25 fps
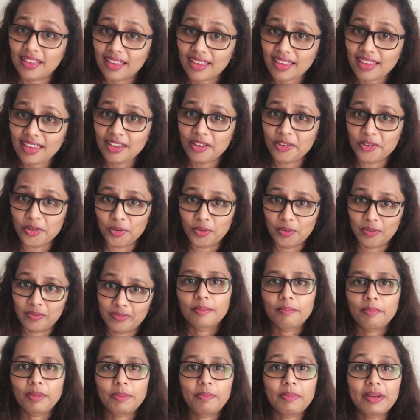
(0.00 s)
Ego.
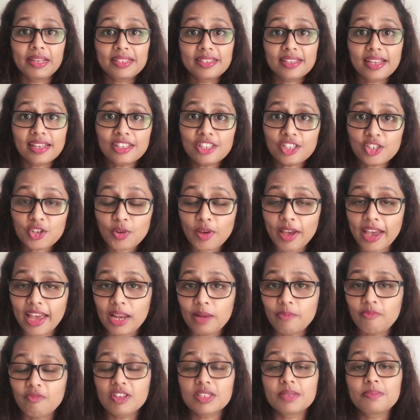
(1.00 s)
But my sense to
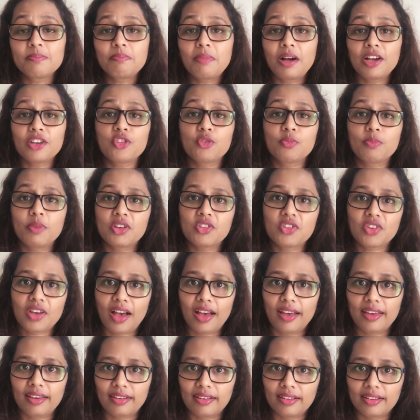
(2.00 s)
help was much, much
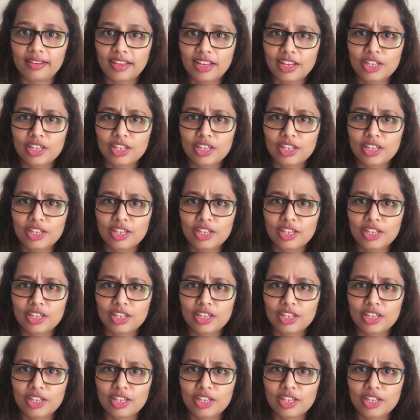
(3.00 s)
higher.